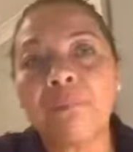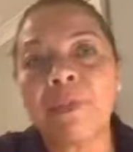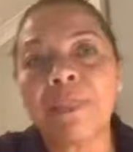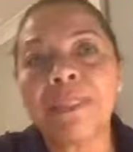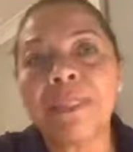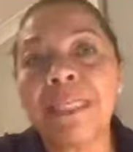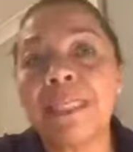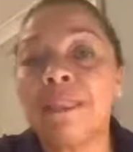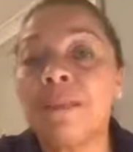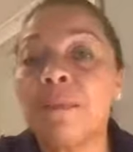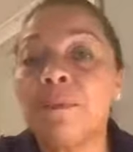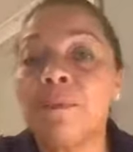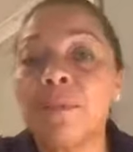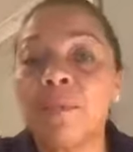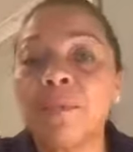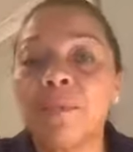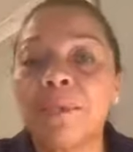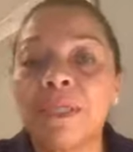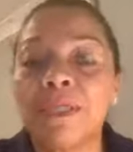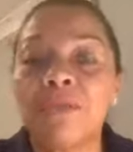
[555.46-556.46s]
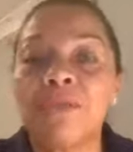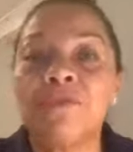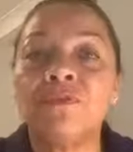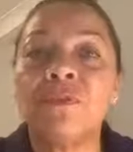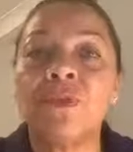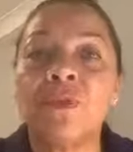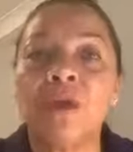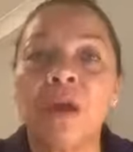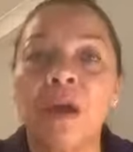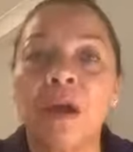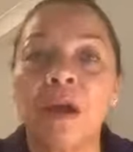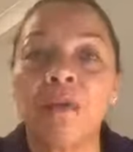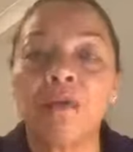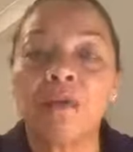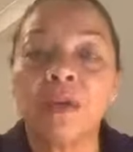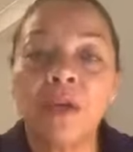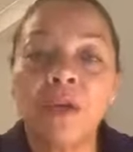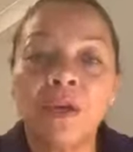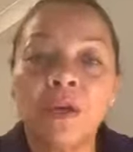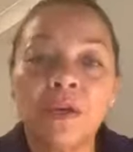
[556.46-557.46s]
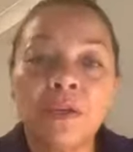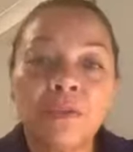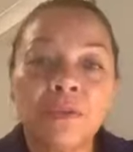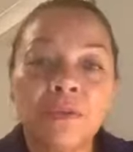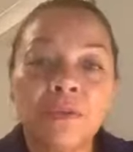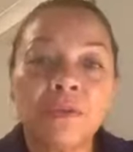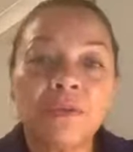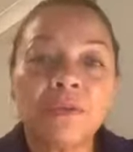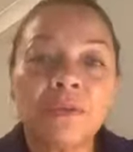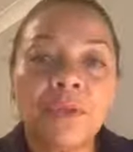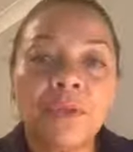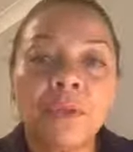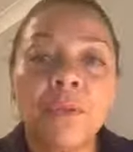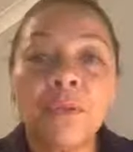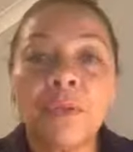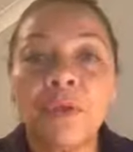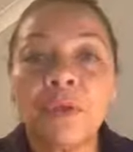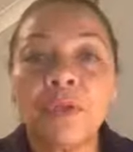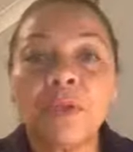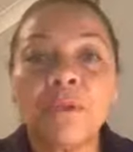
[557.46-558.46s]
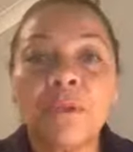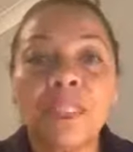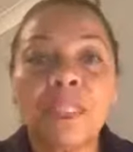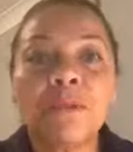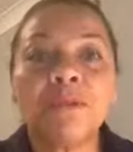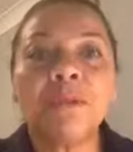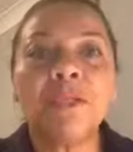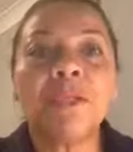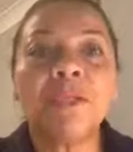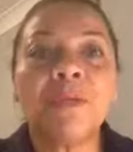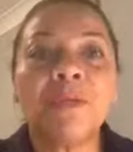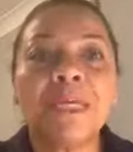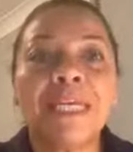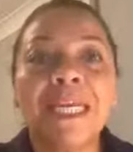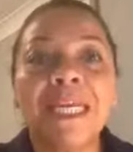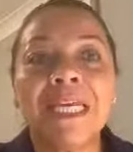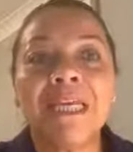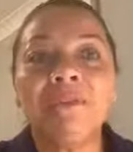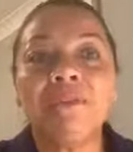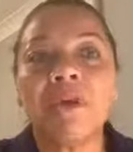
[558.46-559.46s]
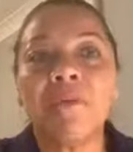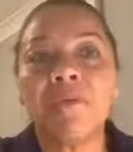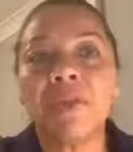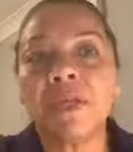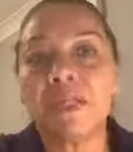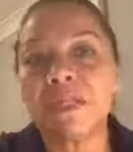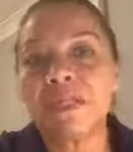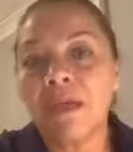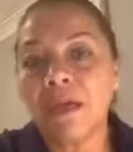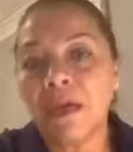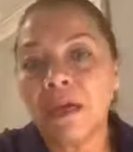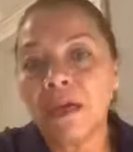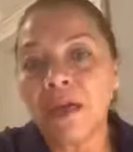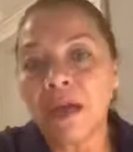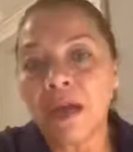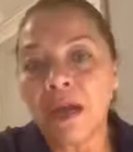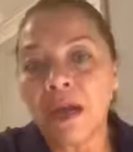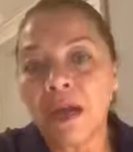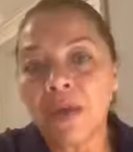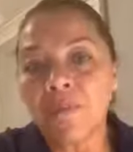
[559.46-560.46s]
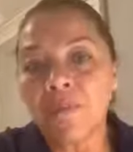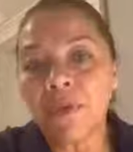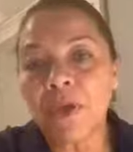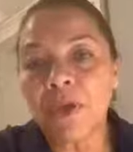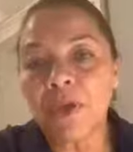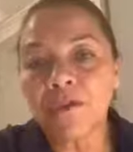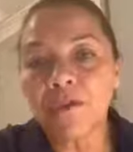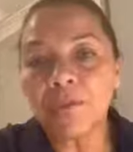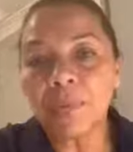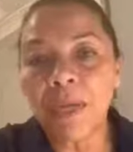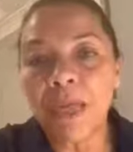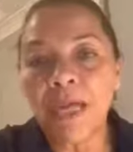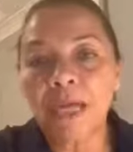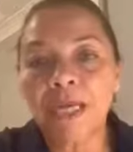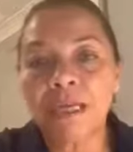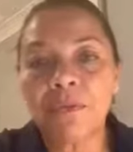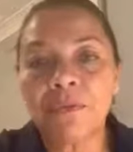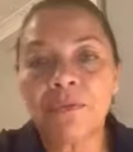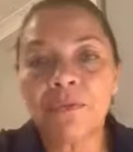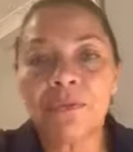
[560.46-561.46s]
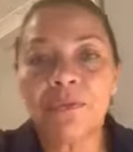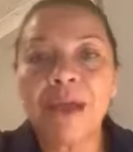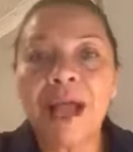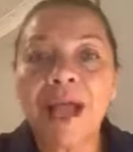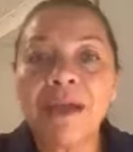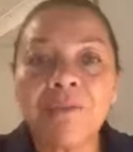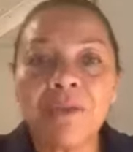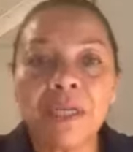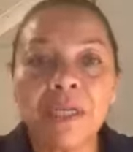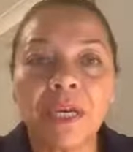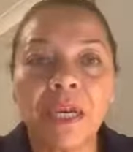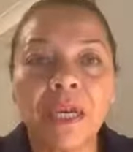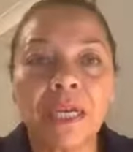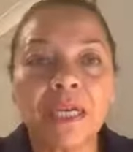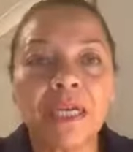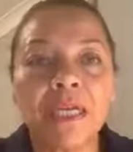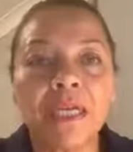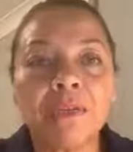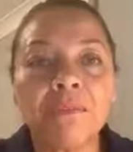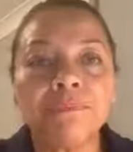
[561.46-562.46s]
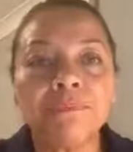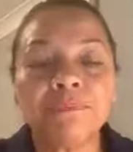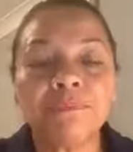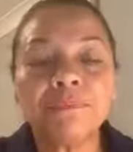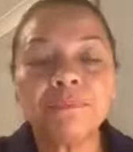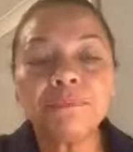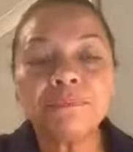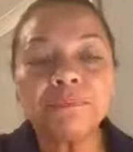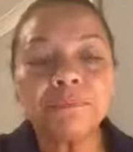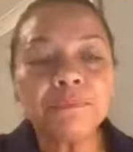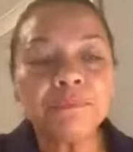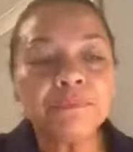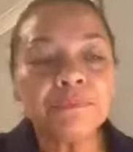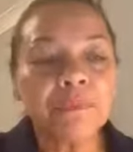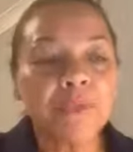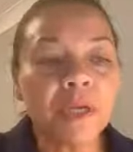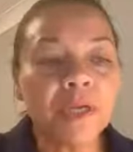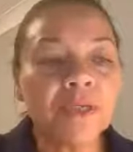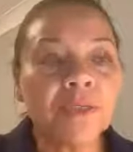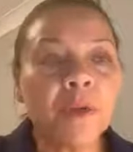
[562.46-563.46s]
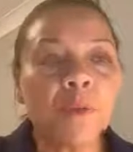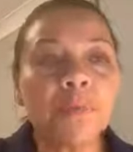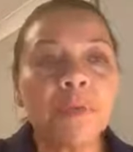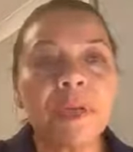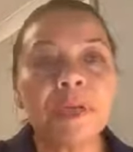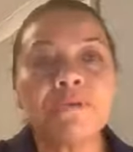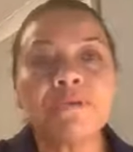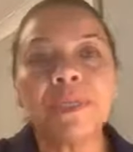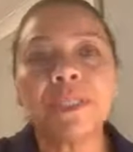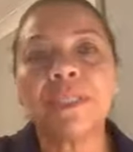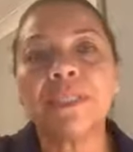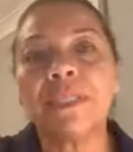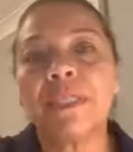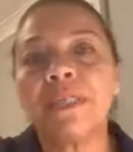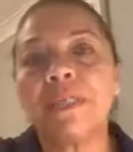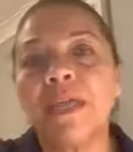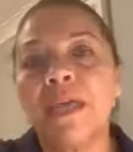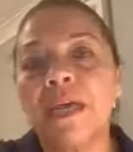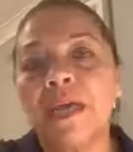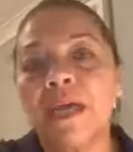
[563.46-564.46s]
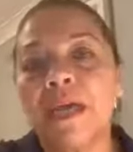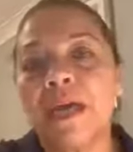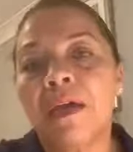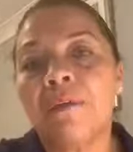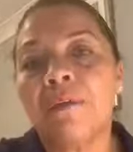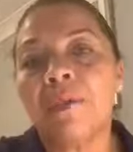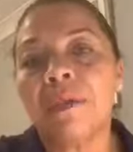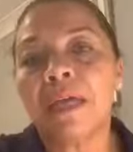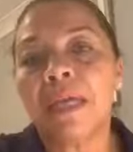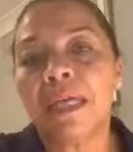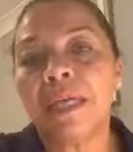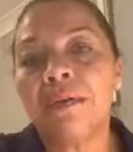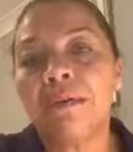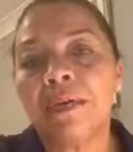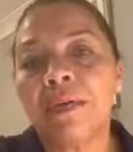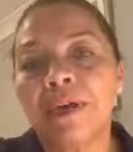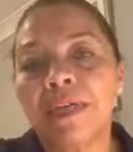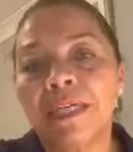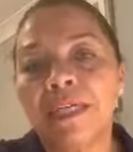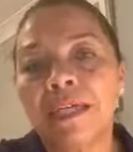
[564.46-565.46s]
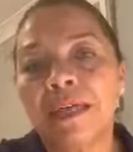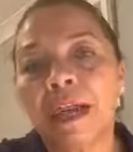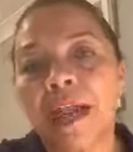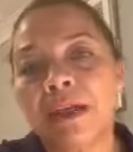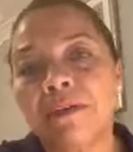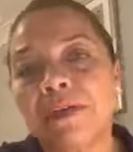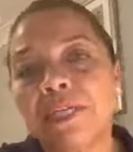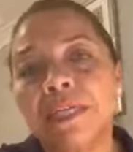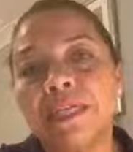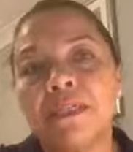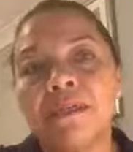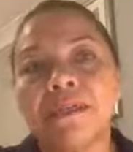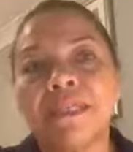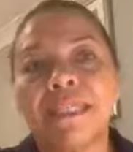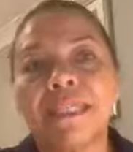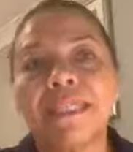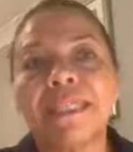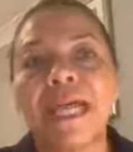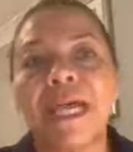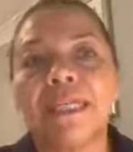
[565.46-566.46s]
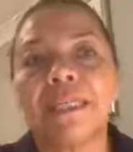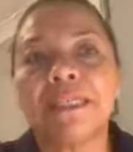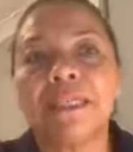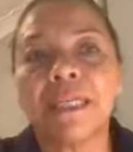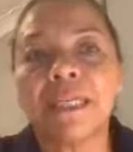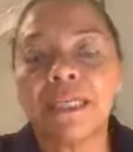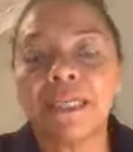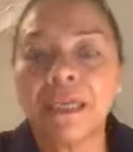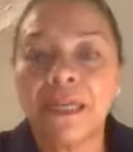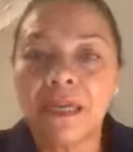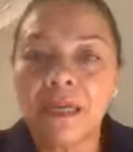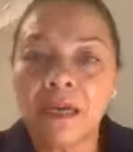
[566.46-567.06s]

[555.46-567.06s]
is hidden the blueprint of your life. So, you know, what you're meant to be doing here on this earth plane. And through having a soul plan reading, it will get you a greater clarity and understanding